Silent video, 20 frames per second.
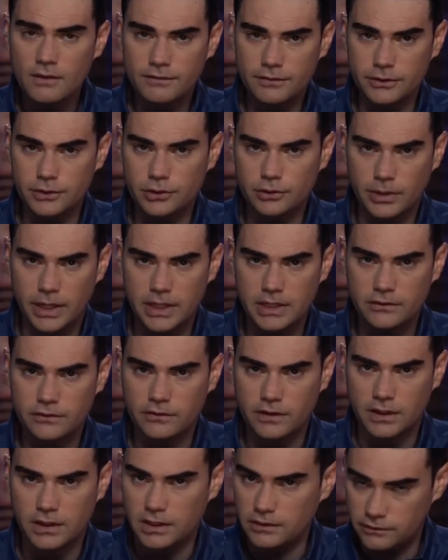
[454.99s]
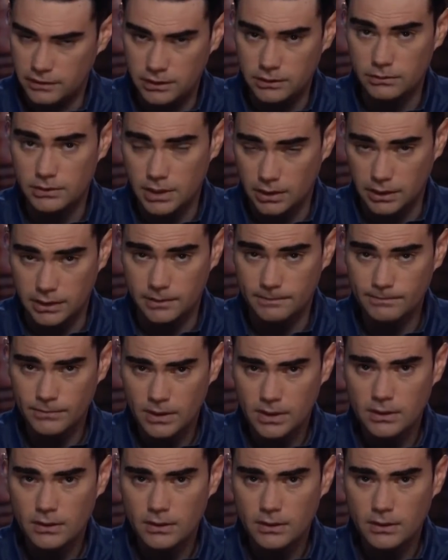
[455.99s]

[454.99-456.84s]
for the Ukrainians to continue killing